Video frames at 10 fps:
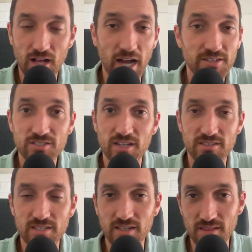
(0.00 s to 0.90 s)
I just got to
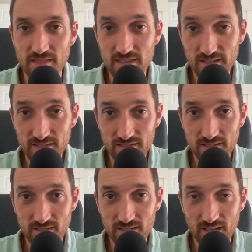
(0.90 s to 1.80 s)
say,
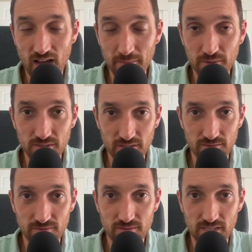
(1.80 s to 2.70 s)
this, I
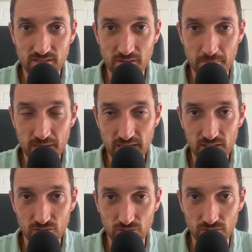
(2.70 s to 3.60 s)
believe, is the
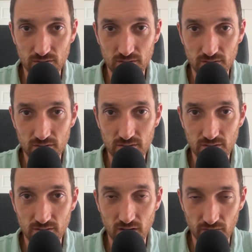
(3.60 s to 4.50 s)
pinnacle
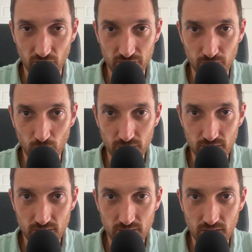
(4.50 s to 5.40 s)
of our
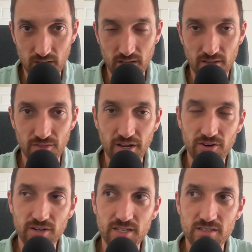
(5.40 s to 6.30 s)
sport.
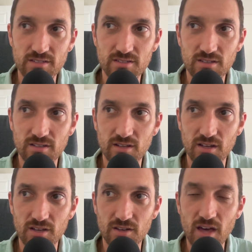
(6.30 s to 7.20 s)
There is
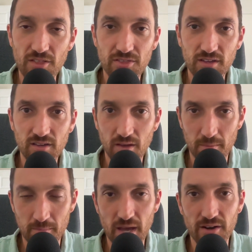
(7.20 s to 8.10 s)
nothing
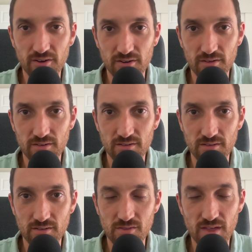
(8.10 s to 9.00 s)
better
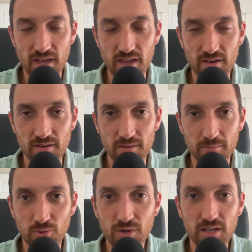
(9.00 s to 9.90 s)
than
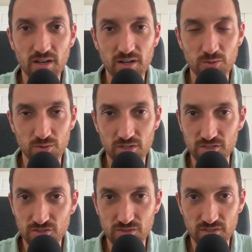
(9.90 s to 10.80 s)
putting on your
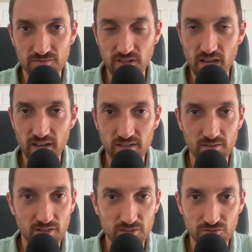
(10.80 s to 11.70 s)
country's
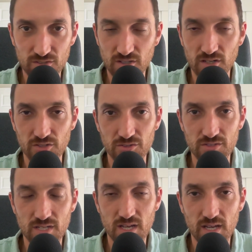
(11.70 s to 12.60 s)
flag, country's
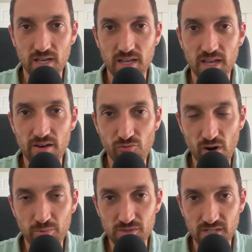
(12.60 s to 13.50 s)
colors, and
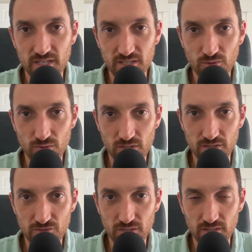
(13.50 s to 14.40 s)
representing your
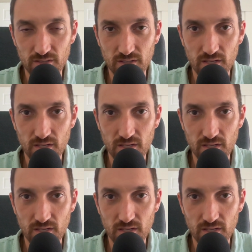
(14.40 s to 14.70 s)
country.